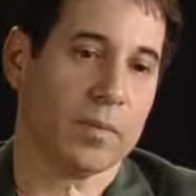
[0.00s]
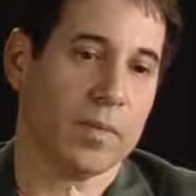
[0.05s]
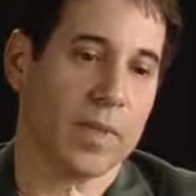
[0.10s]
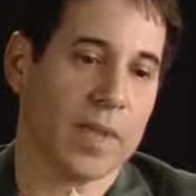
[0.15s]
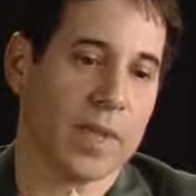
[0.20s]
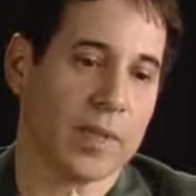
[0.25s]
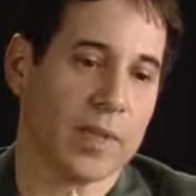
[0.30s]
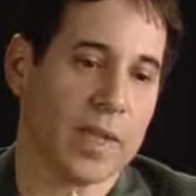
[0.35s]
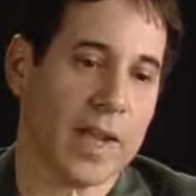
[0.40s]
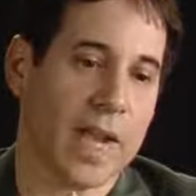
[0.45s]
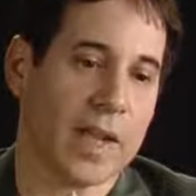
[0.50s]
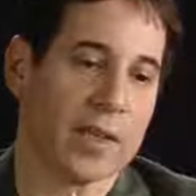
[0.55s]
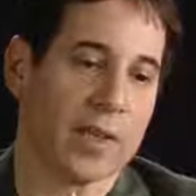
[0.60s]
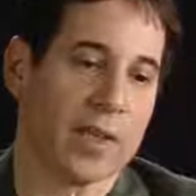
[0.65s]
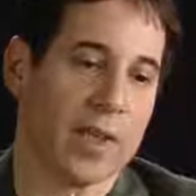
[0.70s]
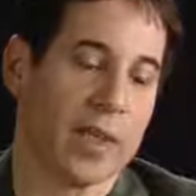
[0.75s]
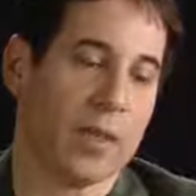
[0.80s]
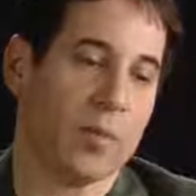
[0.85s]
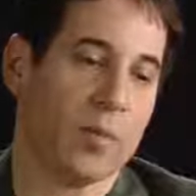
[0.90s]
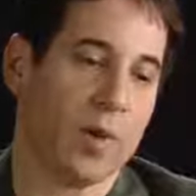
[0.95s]
been
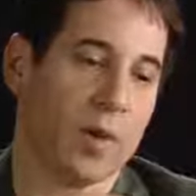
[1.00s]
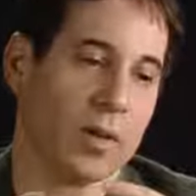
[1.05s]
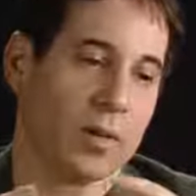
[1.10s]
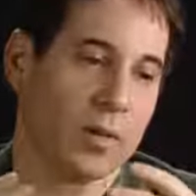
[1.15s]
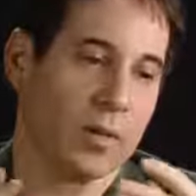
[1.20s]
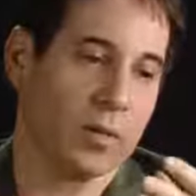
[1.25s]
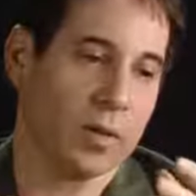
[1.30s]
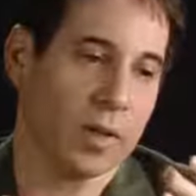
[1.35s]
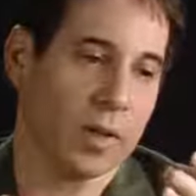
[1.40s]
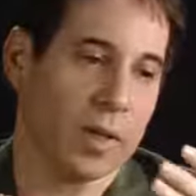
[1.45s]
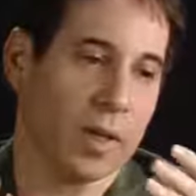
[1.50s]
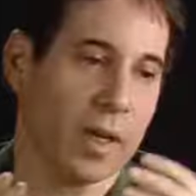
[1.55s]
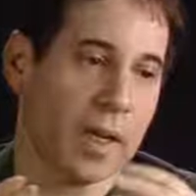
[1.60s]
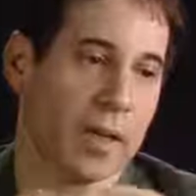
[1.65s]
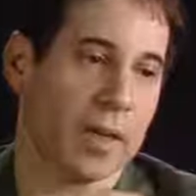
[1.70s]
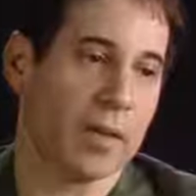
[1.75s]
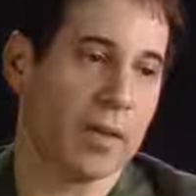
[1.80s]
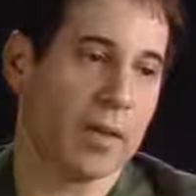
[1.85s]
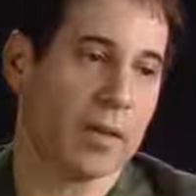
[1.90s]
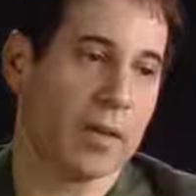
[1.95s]
assassinated. Martin Luther
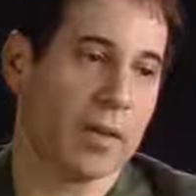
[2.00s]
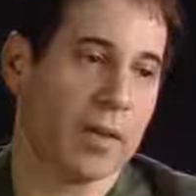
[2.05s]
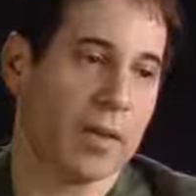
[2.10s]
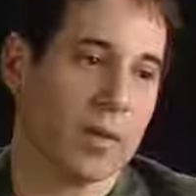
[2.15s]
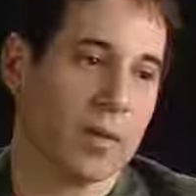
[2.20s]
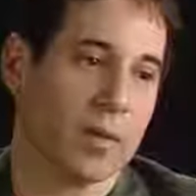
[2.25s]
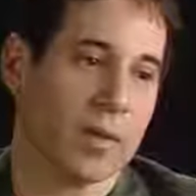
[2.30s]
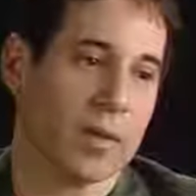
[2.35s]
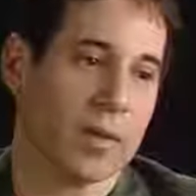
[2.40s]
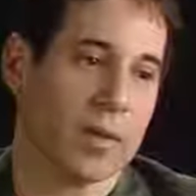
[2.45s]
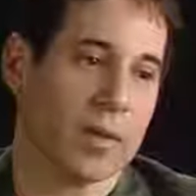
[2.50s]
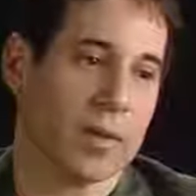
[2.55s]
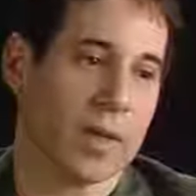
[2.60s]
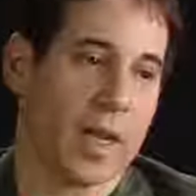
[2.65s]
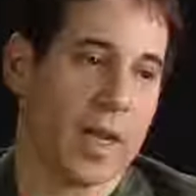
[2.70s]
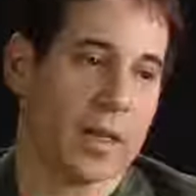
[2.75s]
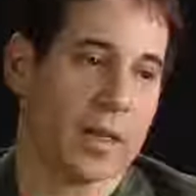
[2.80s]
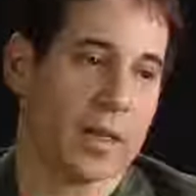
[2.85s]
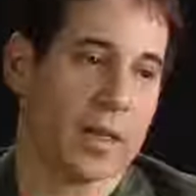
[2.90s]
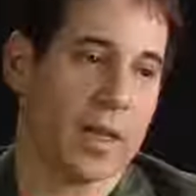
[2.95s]
King was
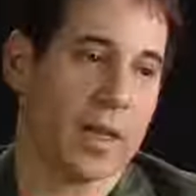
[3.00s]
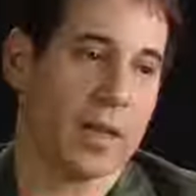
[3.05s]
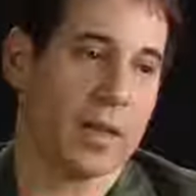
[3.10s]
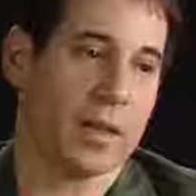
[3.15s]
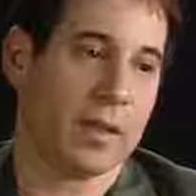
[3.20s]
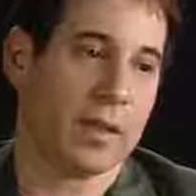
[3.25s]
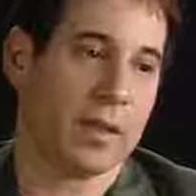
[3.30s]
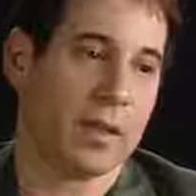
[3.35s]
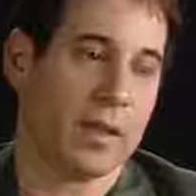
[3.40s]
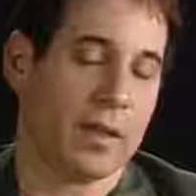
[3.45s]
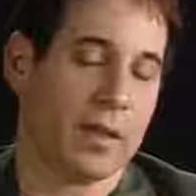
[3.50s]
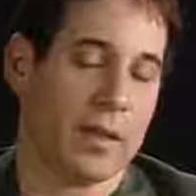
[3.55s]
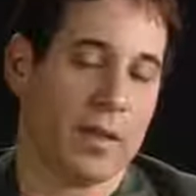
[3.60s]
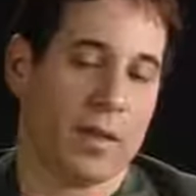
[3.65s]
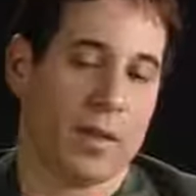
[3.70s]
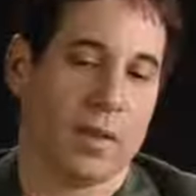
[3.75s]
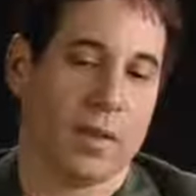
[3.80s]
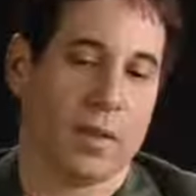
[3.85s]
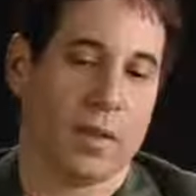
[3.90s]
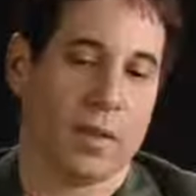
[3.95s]
assassinated.
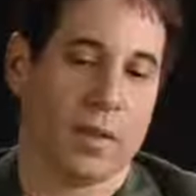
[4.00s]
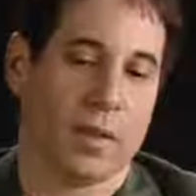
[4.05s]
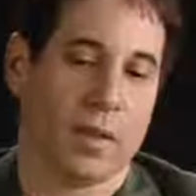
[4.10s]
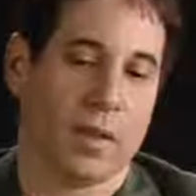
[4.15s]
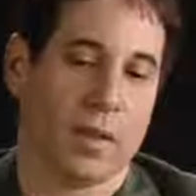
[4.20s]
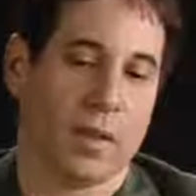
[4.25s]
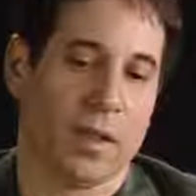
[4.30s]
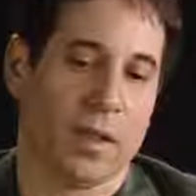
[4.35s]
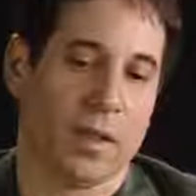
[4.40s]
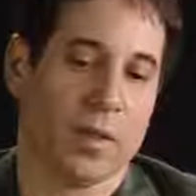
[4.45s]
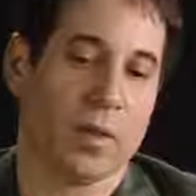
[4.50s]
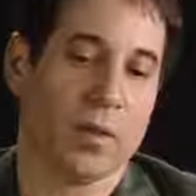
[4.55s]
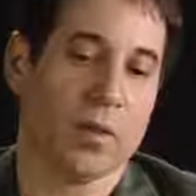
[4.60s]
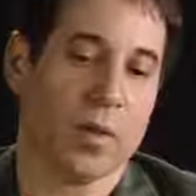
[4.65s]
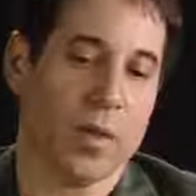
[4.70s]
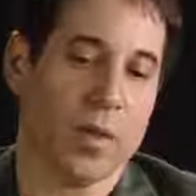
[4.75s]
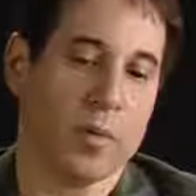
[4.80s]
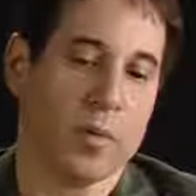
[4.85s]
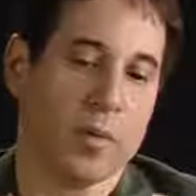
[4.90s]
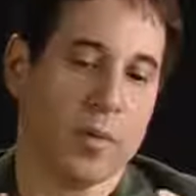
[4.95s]
The
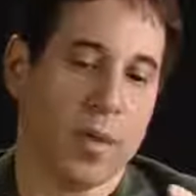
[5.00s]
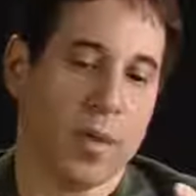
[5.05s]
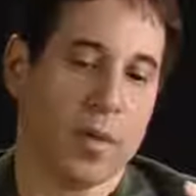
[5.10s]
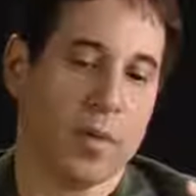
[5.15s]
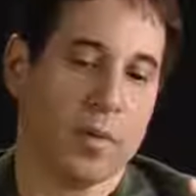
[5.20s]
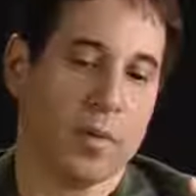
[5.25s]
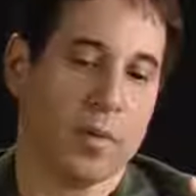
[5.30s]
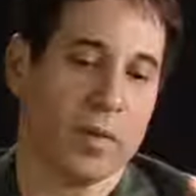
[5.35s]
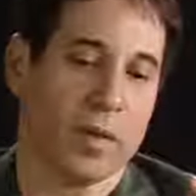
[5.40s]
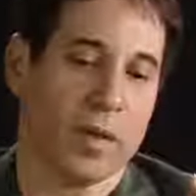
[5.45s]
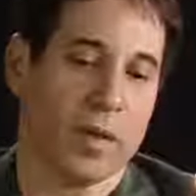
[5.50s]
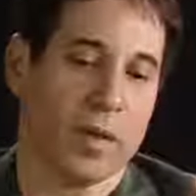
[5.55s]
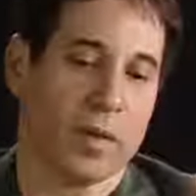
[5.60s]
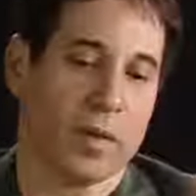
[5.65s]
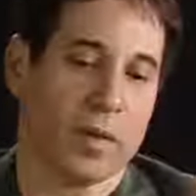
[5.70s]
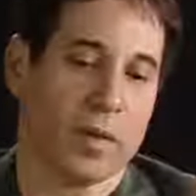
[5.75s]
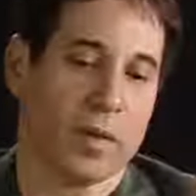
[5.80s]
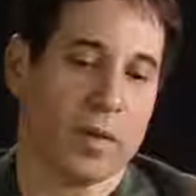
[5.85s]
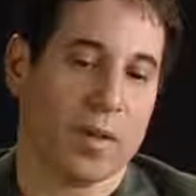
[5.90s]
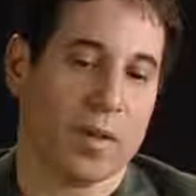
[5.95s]
cream of
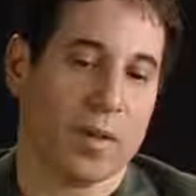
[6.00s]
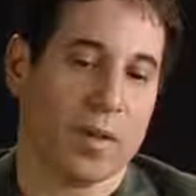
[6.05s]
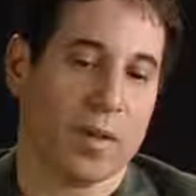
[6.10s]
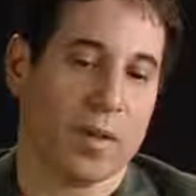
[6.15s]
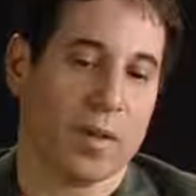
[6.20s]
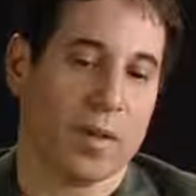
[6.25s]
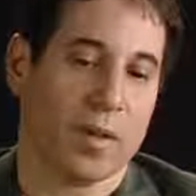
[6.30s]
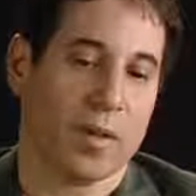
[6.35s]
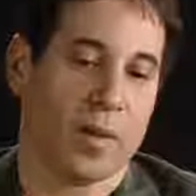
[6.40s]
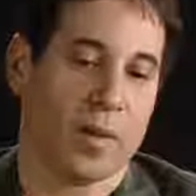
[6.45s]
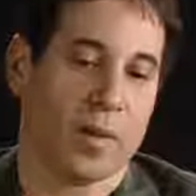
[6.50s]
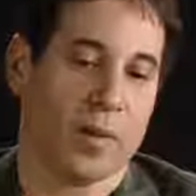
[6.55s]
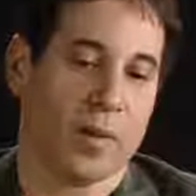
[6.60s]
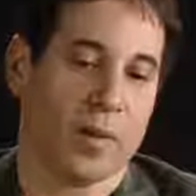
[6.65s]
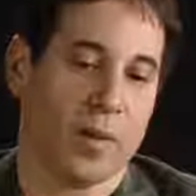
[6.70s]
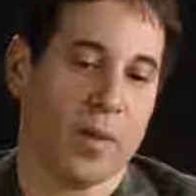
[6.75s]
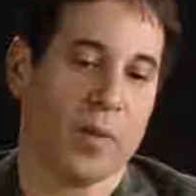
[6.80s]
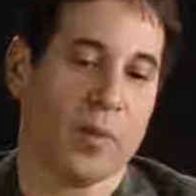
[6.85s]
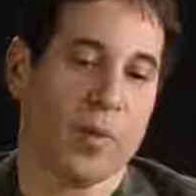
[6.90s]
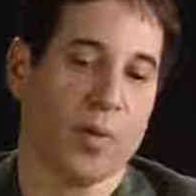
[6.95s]
the
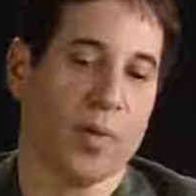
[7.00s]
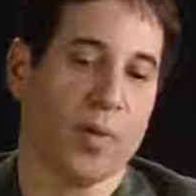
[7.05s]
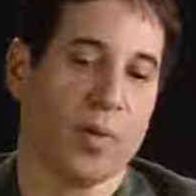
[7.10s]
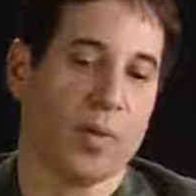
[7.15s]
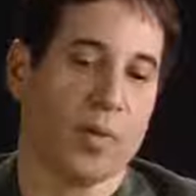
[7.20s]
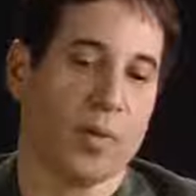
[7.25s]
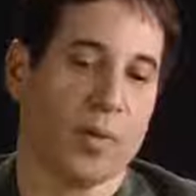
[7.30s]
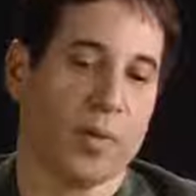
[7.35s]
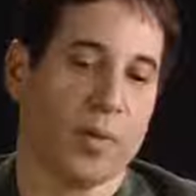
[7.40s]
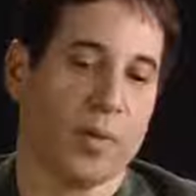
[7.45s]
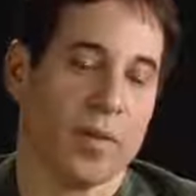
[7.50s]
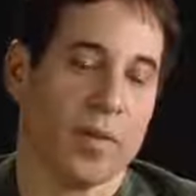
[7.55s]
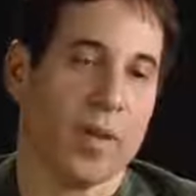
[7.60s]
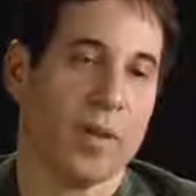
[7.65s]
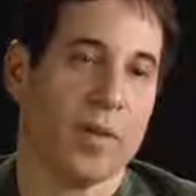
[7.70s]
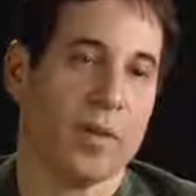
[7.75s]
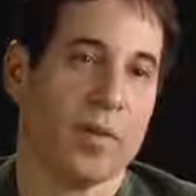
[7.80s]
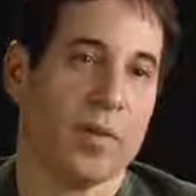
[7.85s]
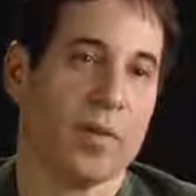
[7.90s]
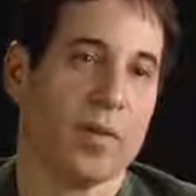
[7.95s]
liberal
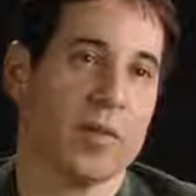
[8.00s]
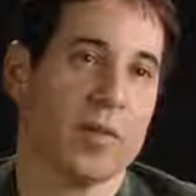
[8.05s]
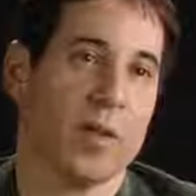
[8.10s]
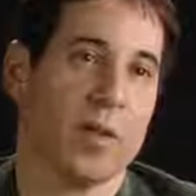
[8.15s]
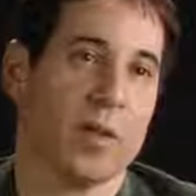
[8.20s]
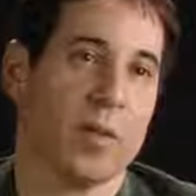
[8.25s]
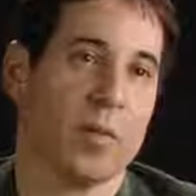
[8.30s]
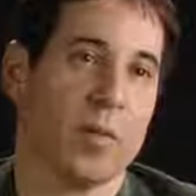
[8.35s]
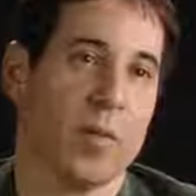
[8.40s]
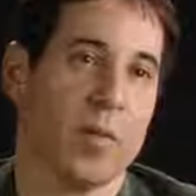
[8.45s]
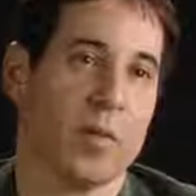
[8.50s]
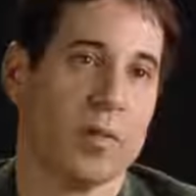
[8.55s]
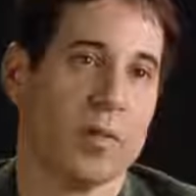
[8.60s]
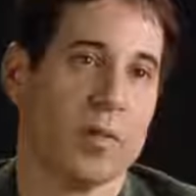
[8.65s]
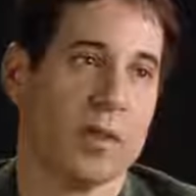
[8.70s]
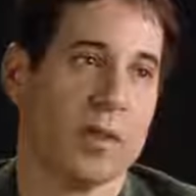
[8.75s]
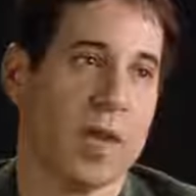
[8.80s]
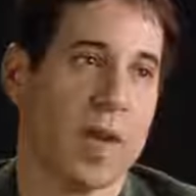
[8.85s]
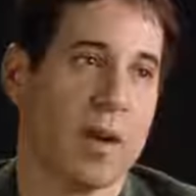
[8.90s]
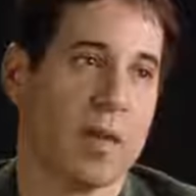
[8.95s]
thinkers and the
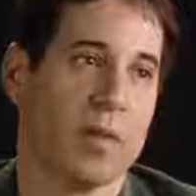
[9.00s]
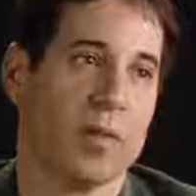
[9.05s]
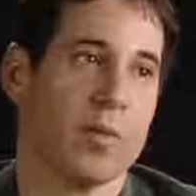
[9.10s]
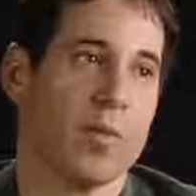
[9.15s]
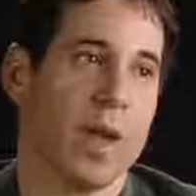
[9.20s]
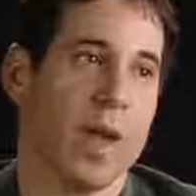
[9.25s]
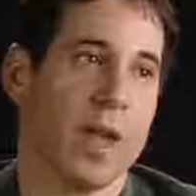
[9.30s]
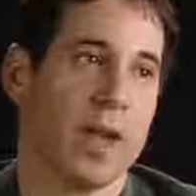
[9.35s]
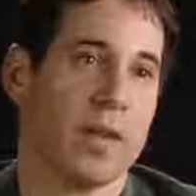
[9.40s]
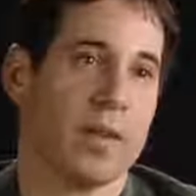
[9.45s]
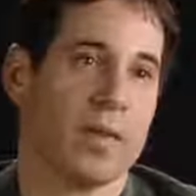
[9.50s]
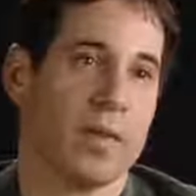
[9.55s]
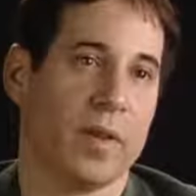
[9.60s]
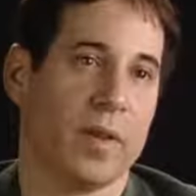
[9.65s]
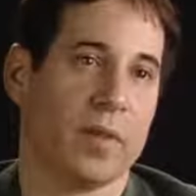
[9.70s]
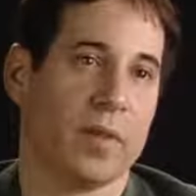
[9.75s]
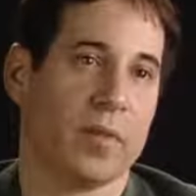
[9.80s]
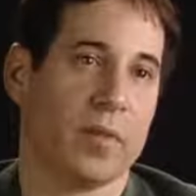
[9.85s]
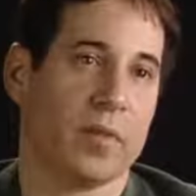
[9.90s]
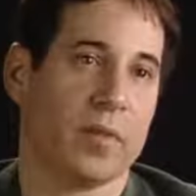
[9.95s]
most charismatic
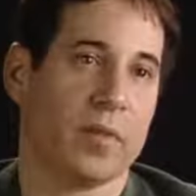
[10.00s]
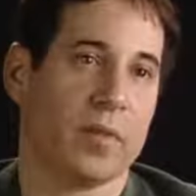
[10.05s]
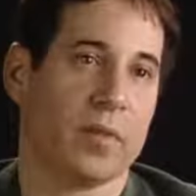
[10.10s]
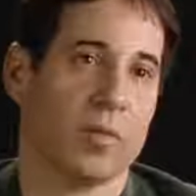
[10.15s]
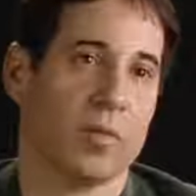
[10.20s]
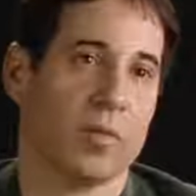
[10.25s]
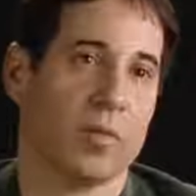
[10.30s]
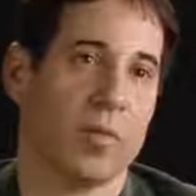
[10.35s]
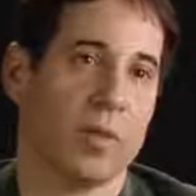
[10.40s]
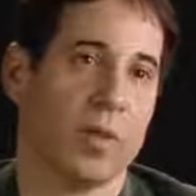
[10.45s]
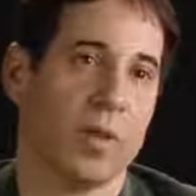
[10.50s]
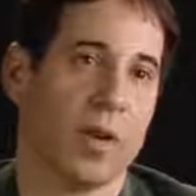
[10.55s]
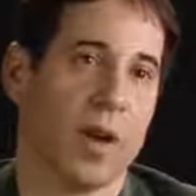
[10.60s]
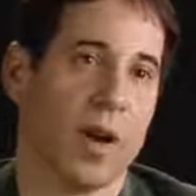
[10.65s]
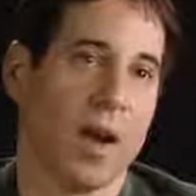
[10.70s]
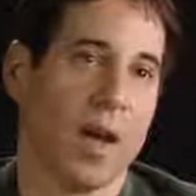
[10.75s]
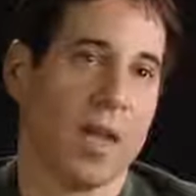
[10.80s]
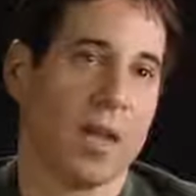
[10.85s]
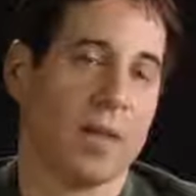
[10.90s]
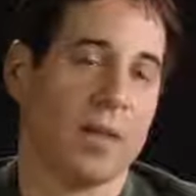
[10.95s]
figures were
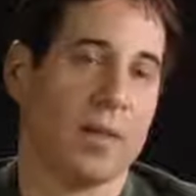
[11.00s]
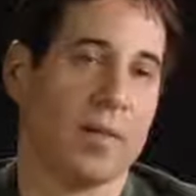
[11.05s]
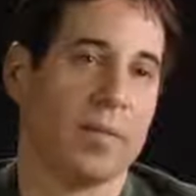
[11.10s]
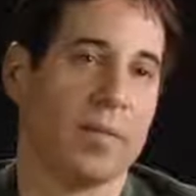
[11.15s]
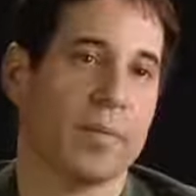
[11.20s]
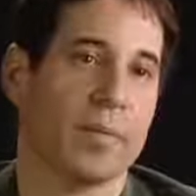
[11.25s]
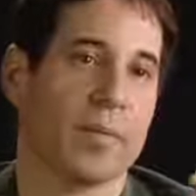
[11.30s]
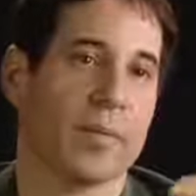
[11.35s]
gone,